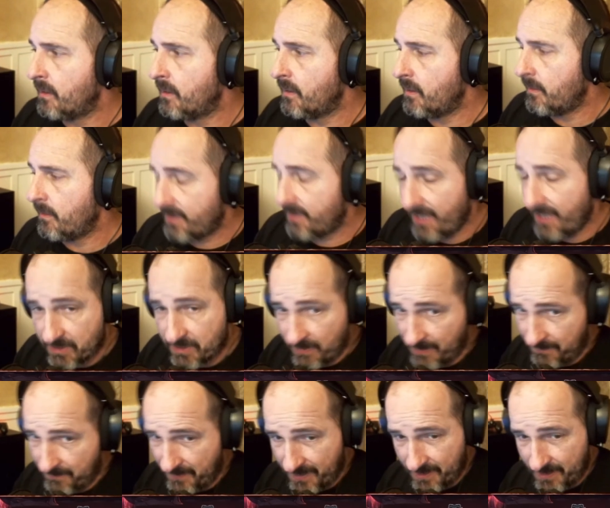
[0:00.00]
But that's my
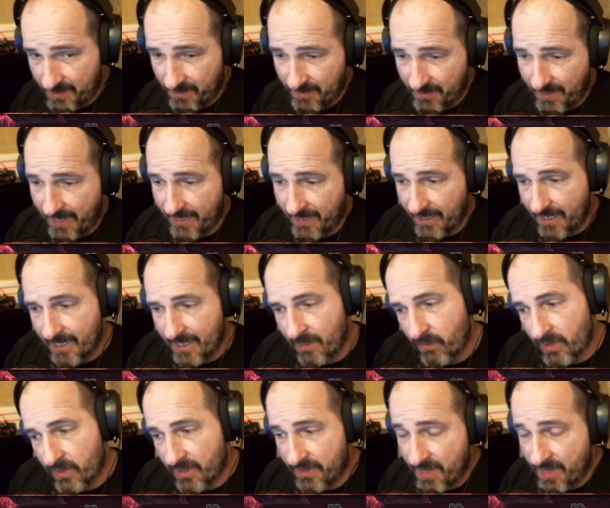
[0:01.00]
opinion on that, and I
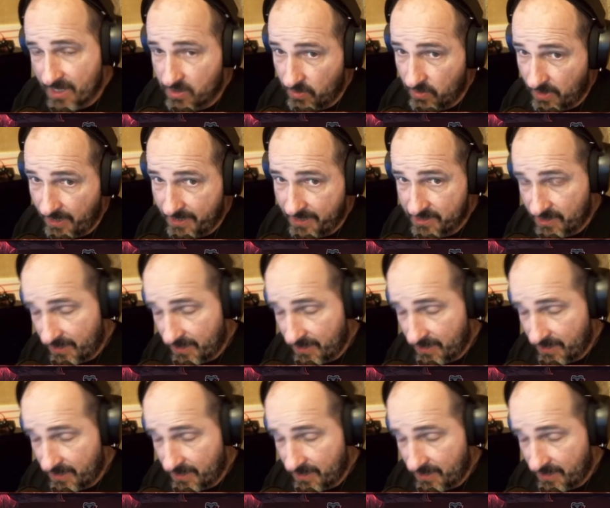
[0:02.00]
want to thank you guys and